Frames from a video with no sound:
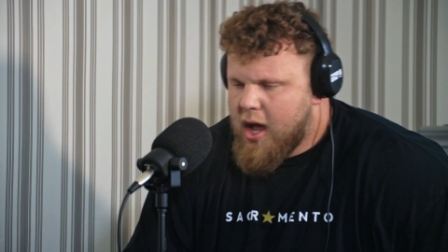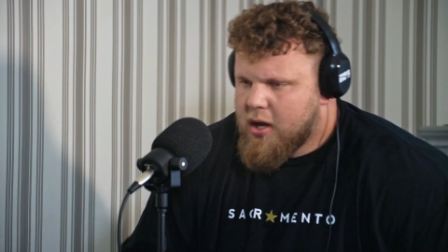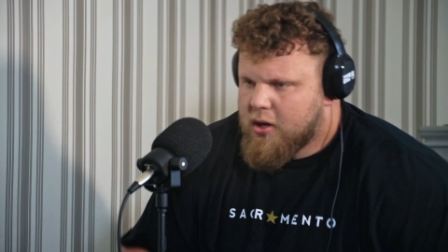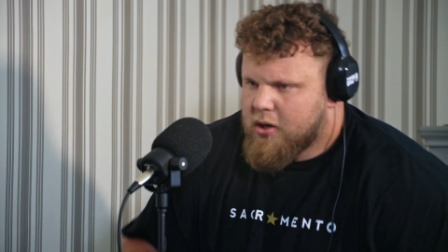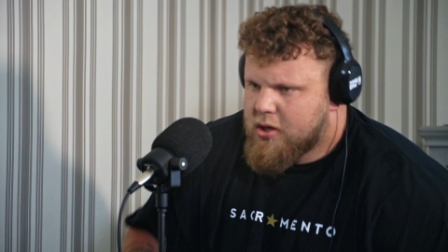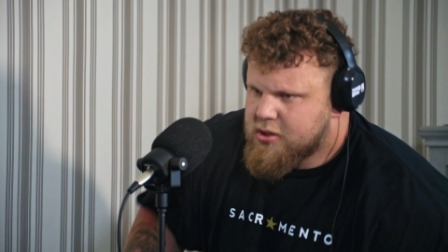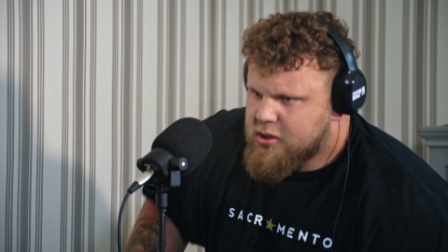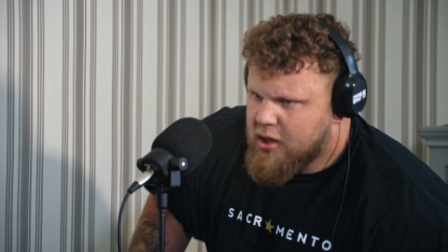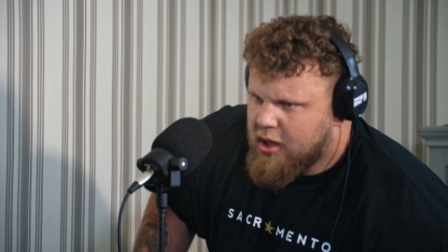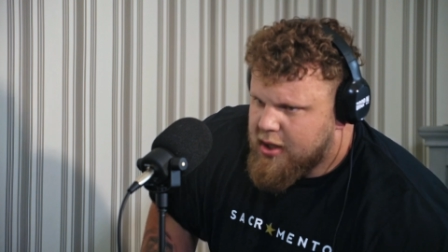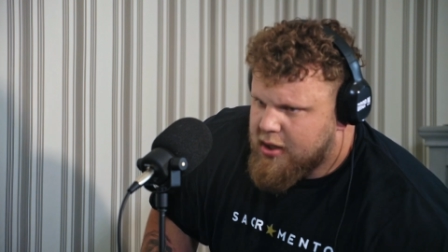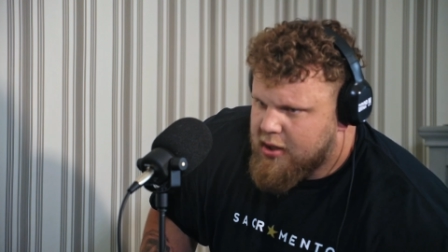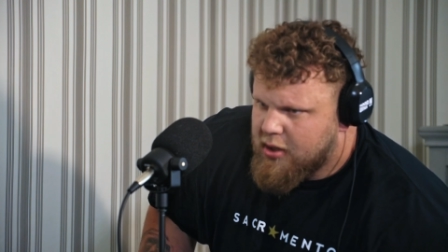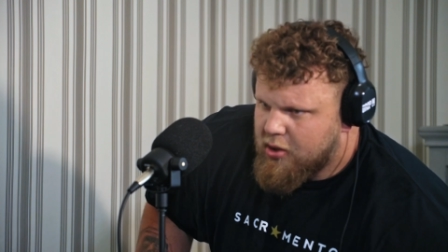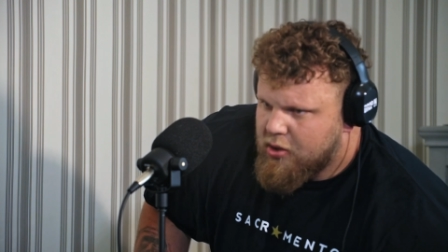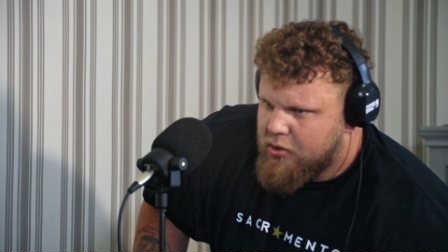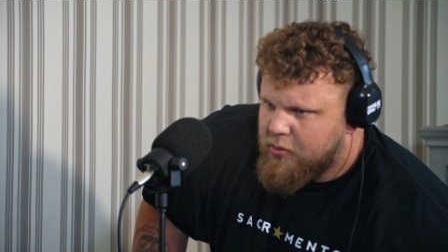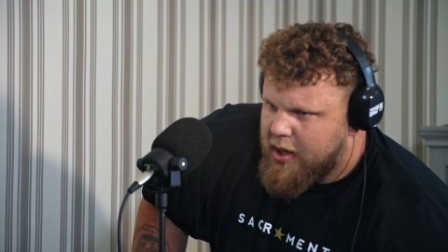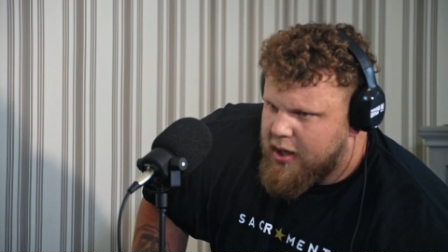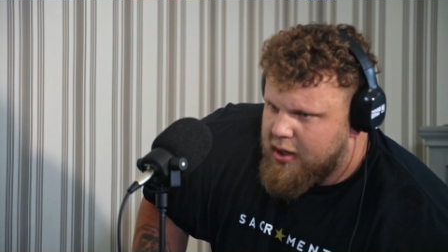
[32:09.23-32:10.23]
because I think
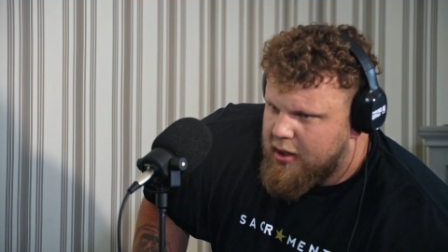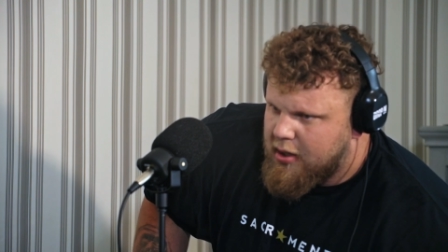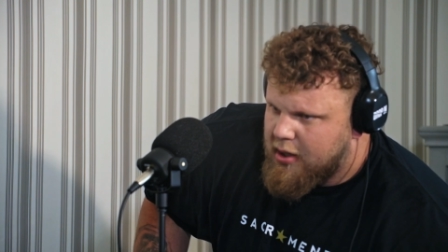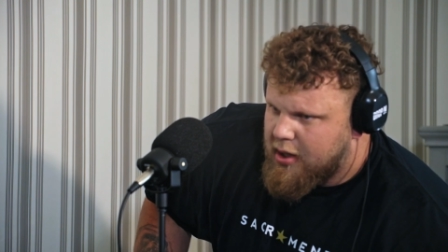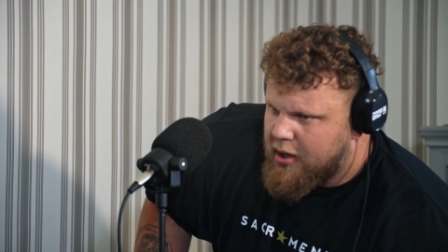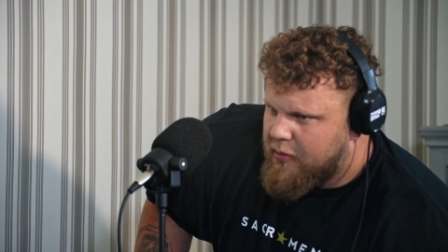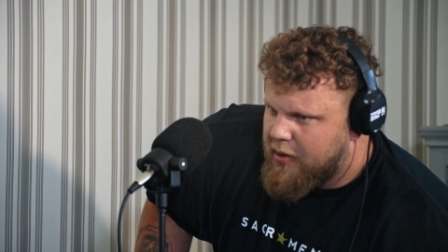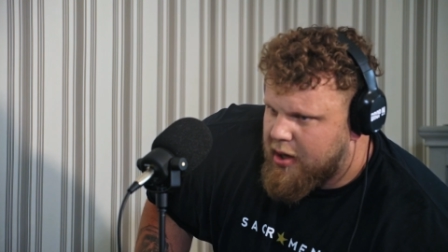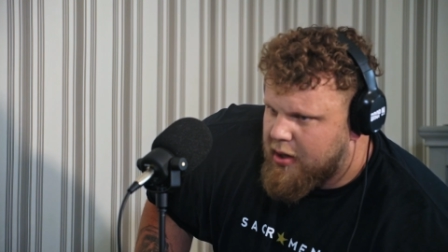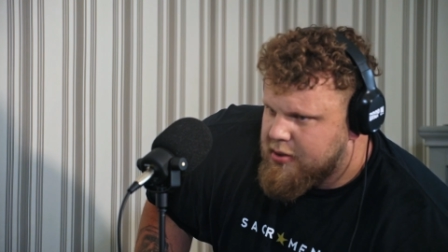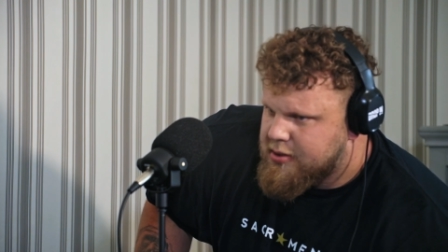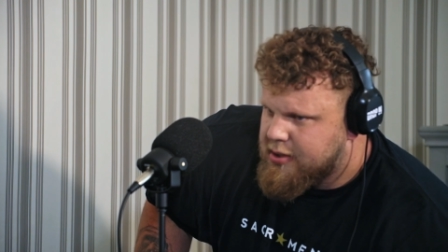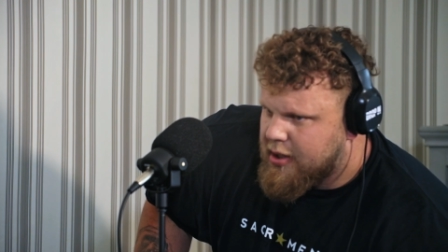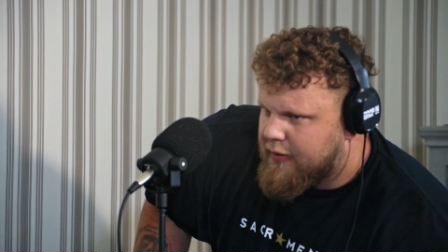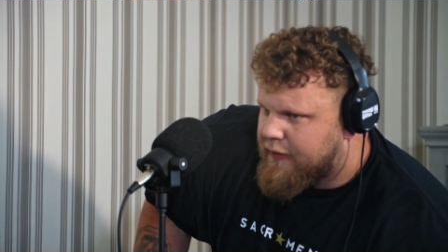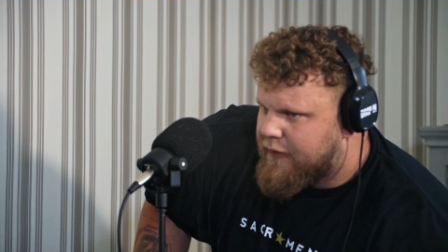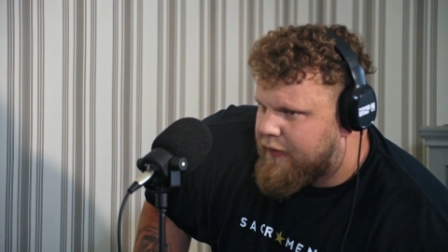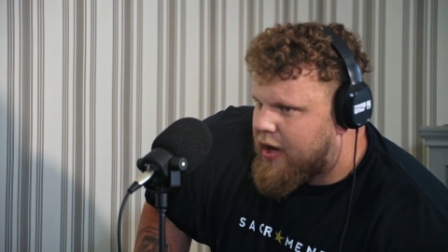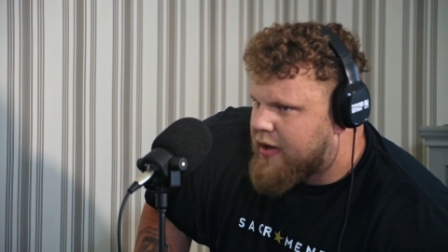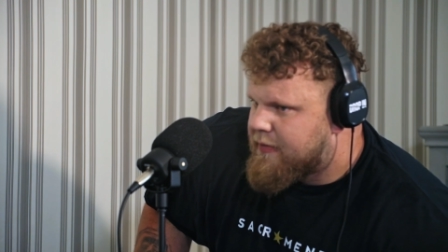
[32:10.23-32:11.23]
Luke went when I was
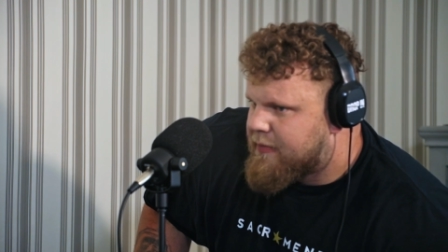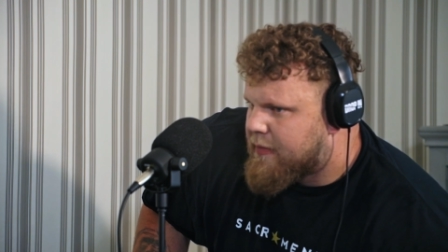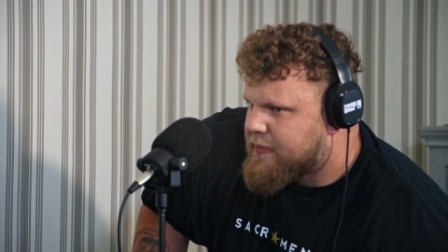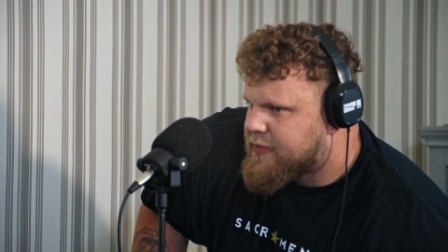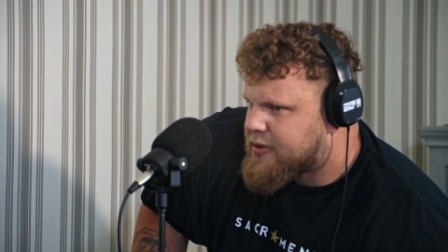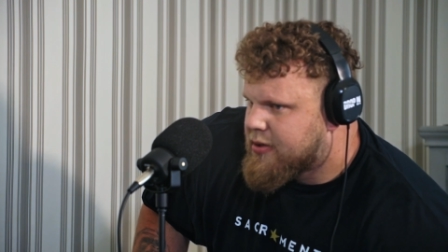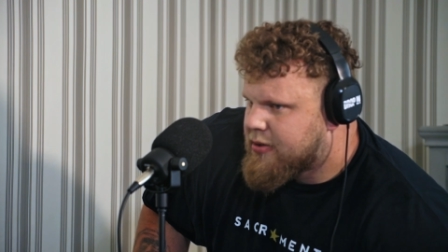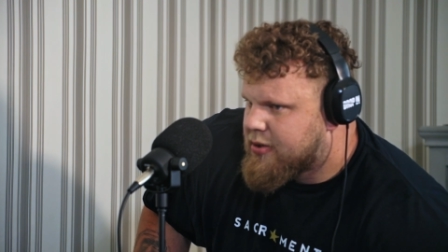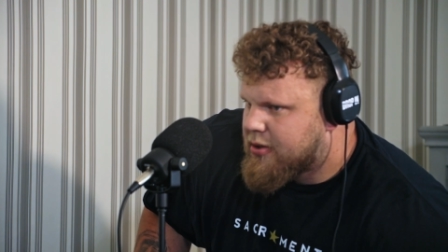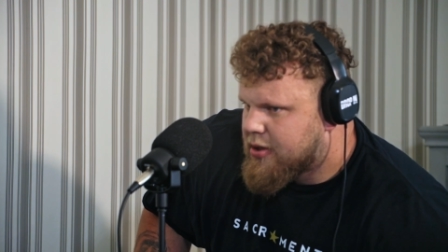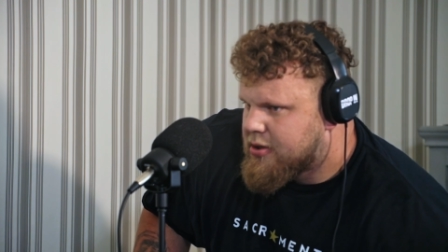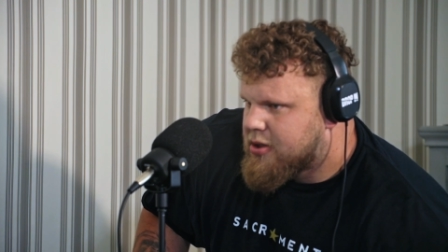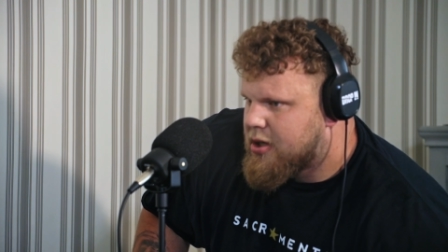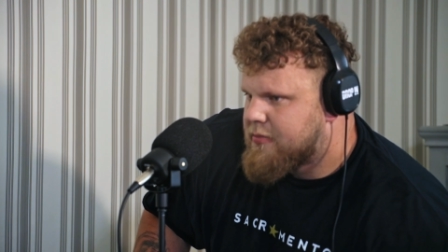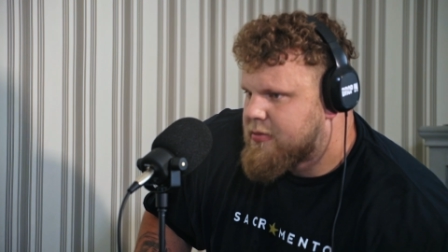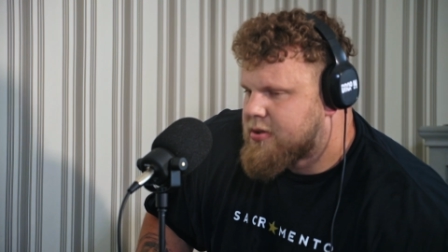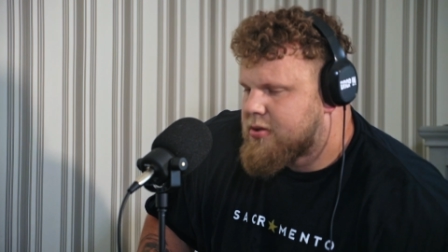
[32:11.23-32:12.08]
like 5 months into the gym.